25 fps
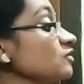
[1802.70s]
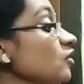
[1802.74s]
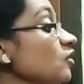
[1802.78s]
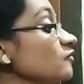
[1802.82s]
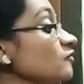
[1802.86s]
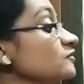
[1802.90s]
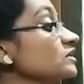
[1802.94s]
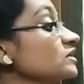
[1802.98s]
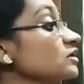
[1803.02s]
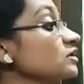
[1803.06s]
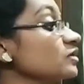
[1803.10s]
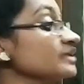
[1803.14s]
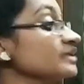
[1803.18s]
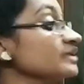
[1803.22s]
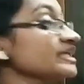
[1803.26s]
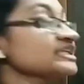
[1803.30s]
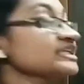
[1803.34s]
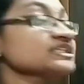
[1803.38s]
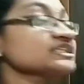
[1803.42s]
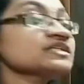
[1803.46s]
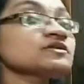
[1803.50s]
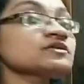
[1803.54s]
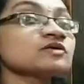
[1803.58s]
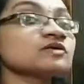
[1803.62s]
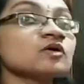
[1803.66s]
of the
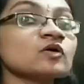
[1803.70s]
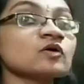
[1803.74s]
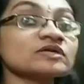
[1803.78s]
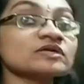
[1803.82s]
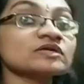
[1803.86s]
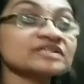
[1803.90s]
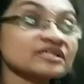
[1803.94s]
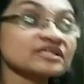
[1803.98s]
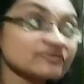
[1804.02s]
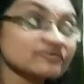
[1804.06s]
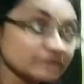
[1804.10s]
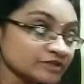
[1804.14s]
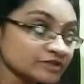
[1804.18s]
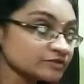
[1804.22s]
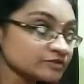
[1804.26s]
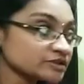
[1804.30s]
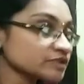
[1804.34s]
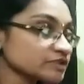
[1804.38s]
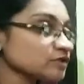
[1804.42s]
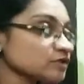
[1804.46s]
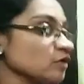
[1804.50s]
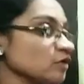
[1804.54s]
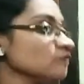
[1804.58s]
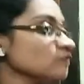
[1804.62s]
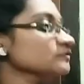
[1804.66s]
rotation or the
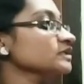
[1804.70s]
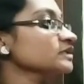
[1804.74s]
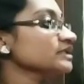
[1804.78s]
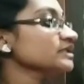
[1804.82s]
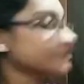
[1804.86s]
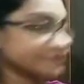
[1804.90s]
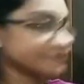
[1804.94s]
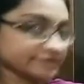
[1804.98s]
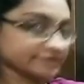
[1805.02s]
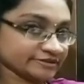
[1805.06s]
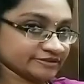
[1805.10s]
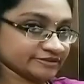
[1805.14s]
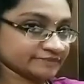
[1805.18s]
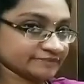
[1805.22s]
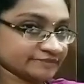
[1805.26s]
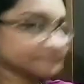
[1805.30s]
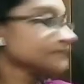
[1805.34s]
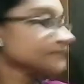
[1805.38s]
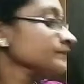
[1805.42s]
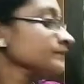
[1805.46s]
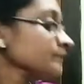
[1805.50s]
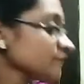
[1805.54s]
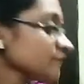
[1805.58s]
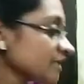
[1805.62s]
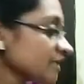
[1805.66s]
revolution of the
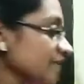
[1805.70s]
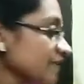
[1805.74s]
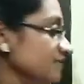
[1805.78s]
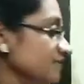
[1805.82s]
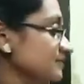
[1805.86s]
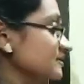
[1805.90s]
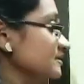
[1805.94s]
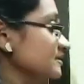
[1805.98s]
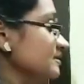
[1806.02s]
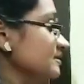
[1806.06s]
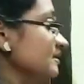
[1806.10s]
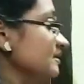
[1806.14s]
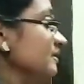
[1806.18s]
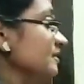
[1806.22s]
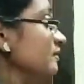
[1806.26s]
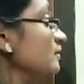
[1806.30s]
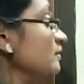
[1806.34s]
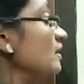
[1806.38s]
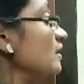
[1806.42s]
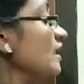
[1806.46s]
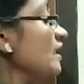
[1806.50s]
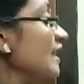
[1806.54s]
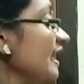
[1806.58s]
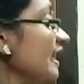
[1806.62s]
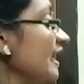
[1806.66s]
earth. That is the thing.
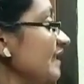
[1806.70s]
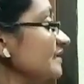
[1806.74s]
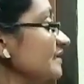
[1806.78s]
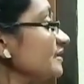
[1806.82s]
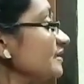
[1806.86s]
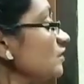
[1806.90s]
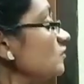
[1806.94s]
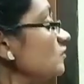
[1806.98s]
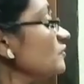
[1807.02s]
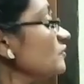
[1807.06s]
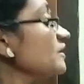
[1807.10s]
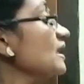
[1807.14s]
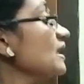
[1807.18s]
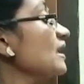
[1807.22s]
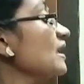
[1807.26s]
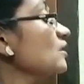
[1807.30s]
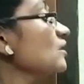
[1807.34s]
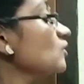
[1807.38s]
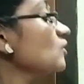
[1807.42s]
And now we are